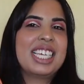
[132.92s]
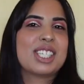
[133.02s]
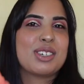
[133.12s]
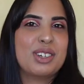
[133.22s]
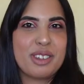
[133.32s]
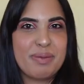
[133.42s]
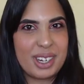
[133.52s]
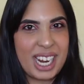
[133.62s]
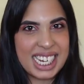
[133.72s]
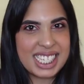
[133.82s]
I saw them
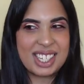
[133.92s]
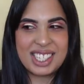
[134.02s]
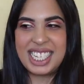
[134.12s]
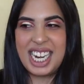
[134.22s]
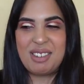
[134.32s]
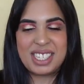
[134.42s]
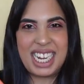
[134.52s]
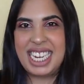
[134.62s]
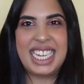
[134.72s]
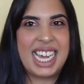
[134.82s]
on ASOS and I was
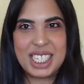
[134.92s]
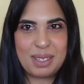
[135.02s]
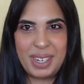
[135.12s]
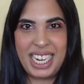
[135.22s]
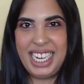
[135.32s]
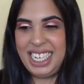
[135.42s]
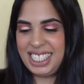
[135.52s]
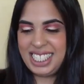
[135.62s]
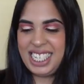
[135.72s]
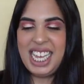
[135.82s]
like, yes,
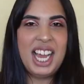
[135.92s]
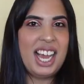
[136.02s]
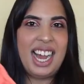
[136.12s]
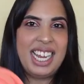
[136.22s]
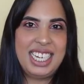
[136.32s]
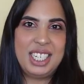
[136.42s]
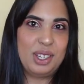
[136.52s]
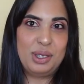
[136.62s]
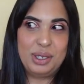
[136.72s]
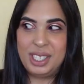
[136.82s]
please, I need
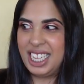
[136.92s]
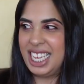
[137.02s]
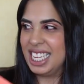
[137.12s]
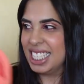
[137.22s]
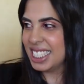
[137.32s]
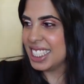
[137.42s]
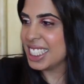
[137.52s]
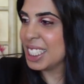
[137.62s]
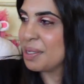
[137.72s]
to order this.